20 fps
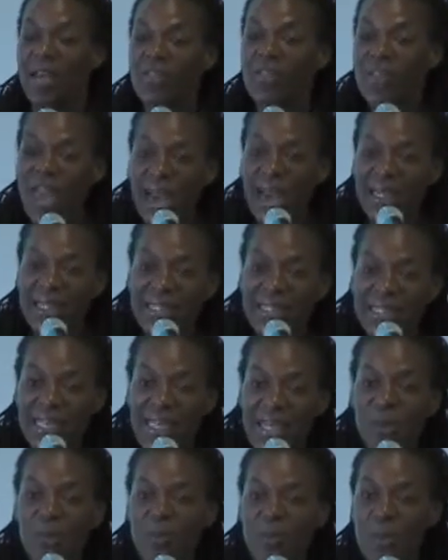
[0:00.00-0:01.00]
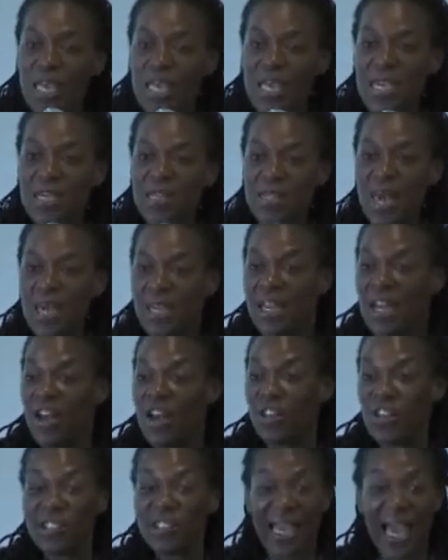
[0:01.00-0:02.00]
The idea being that
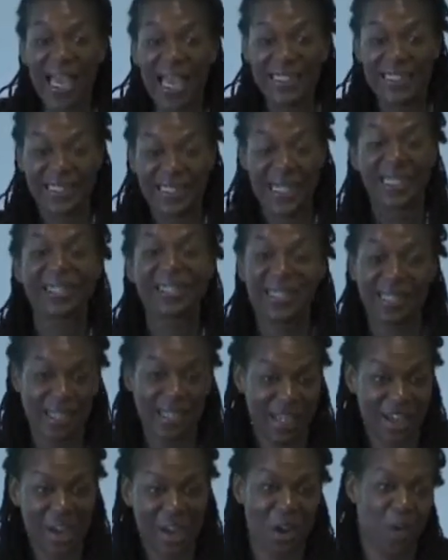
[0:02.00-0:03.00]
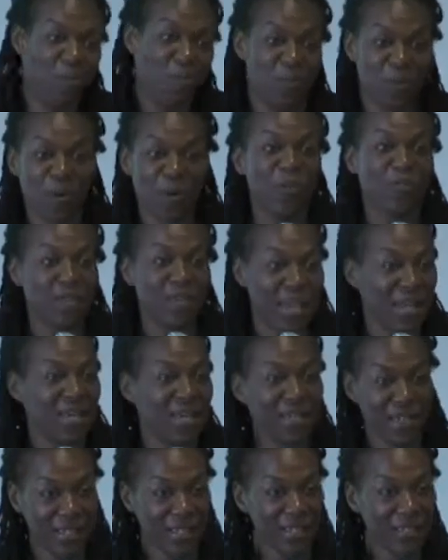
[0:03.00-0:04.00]
this identity of
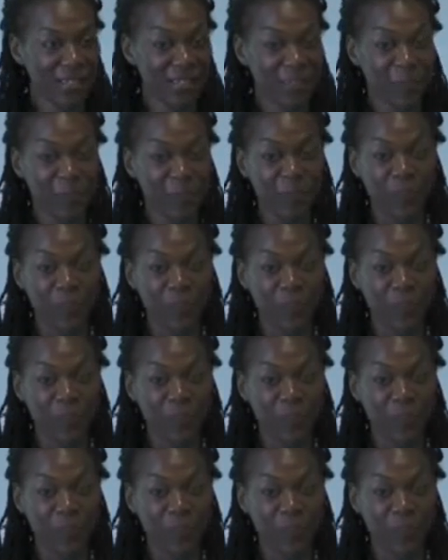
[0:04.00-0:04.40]
birthdayness